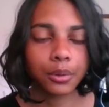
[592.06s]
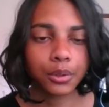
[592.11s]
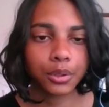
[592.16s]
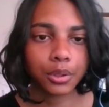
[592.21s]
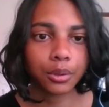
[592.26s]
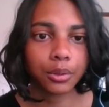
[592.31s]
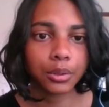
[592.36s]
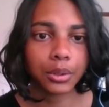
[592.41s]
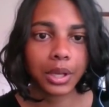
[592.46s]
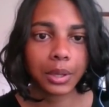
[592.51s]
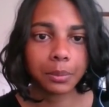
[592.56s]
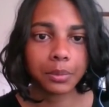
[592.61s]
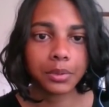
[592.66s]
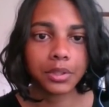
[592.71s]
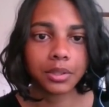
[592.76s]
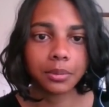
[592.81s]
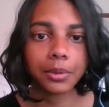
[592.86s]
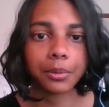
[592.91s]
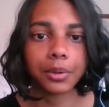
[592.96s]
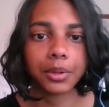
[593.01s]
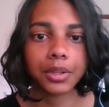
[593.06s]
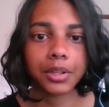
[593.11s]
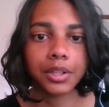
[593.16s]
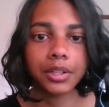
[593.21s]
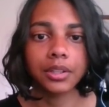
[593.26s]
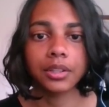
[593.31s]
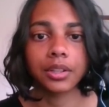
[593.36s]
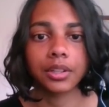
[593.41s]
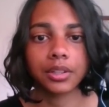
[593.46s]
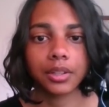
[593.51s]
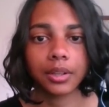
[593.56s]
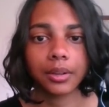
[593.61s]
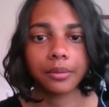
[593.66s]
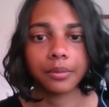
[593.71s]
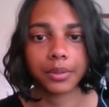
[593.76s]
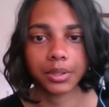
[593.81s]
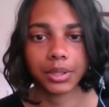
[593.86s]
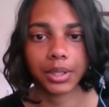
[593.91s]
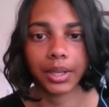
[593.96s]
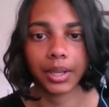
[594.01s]
Which also happened to be what Clinton
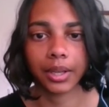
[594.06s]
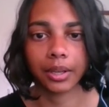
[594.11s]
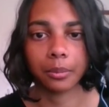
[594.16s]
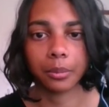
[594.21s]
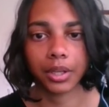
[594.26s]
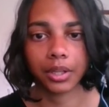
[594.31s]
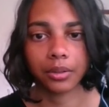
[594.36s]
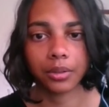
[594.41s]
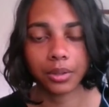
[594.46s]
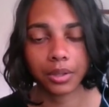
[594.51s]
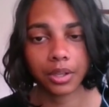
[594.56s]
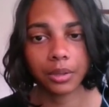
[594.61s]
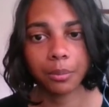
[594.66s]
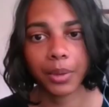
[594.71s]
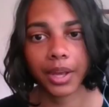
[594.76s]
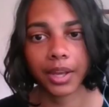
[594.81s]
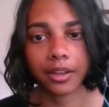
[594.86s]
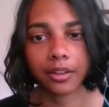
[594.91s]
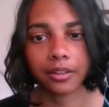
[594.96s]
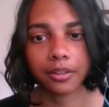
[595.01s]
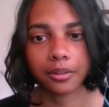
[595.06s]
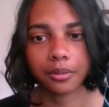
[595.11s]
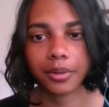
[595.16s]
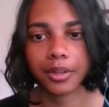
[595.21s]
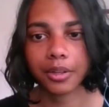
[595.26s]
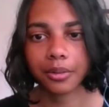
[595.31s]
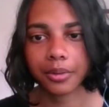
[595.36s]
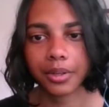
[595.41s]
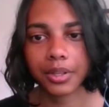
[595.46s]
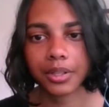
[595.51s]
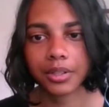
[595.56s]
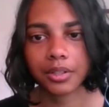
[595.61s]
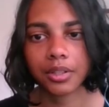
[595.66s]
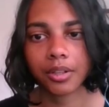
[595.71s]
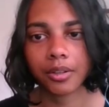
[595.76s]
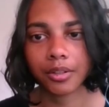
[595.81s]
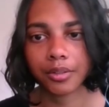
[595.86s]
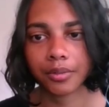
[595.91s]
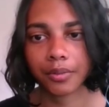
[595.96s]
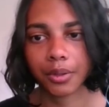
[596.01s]
herself was saying, but looking back, the real
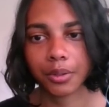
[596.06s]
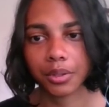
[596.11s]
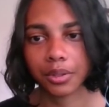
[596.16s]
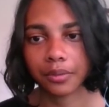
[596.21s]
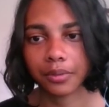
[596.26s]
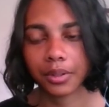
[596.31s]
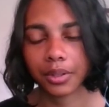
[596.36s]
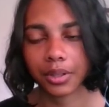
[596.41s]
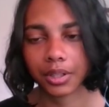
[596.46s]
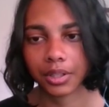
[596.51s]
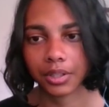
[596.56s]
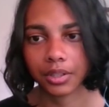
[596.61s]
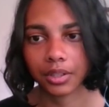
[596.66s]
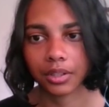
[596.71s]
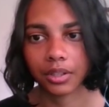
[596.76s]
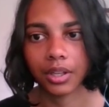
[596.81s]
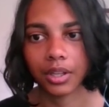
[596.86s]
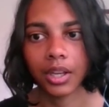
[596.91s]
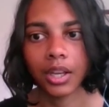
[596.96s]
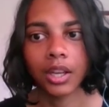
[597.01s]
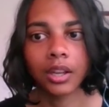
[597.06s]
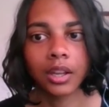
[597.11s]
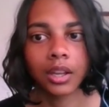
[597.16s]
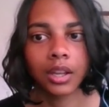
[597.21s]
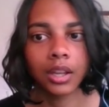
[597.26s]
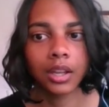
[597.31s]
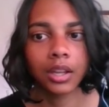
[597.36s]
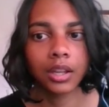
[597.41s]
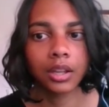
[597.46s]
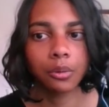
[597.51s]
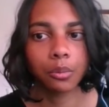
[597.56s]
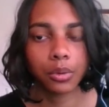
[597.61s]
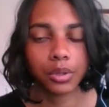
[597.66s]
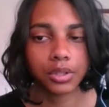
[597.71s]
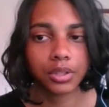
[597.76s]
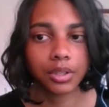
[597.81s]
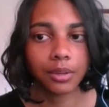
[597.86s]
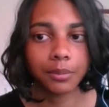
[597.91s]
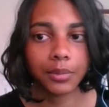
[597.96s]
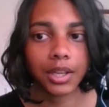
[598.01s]
reason I was voting for Clinton
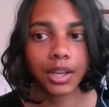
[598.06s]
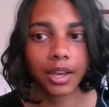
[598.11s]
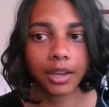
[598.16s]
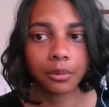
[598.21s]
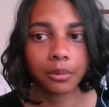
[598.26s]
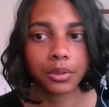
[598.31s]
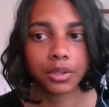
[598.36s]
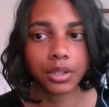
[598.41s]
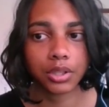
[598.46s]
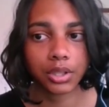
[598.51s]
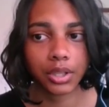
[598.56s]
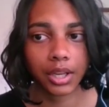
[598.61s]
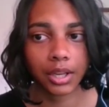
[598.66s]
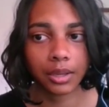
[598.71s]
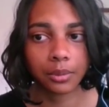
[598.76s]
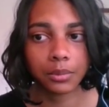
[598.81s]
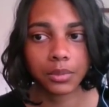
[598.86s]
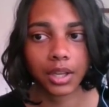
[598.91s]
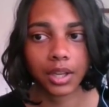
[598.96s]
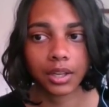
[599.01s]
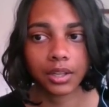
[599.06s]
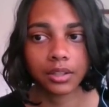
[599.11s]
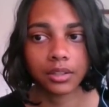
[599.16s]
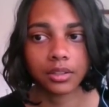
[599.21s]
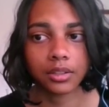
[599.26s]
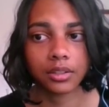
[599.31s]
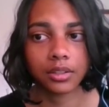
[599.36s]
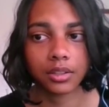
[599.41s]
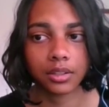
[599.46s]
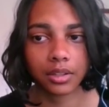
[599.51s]
was something I was ashamed and